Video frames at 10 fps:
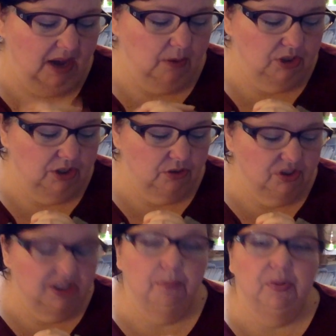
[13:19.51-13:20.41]
I will use
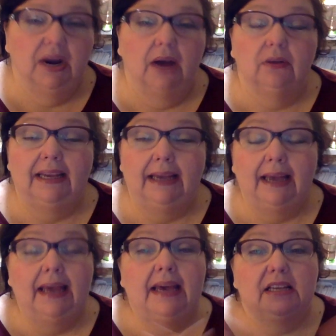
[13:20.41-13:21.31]
them proudly,
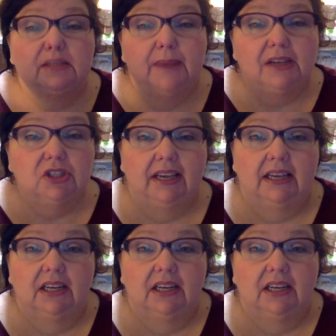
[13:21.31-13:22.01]
especially in